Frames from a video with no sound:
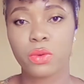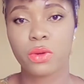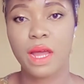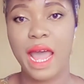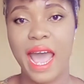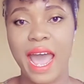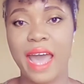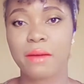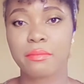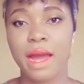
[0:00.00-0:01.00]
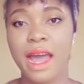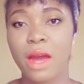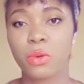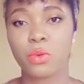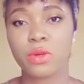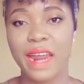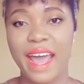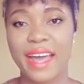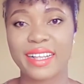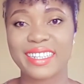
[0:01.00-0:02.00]
Akpa
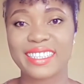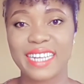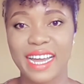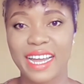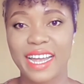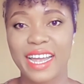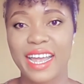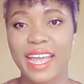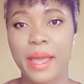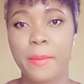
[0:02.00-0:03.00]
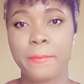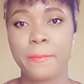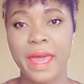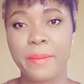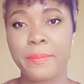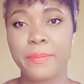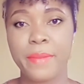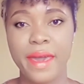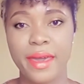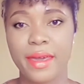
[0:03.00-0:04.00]
nacha meme.
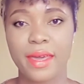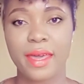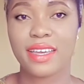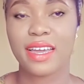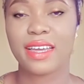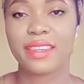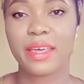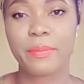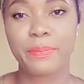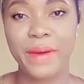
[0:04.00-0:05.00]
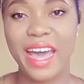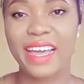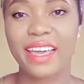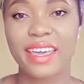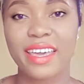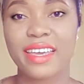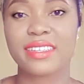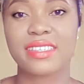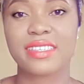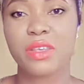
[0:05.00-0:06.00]
The bag is
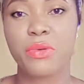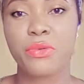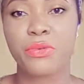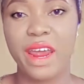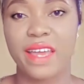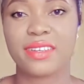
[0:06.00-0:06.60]
red.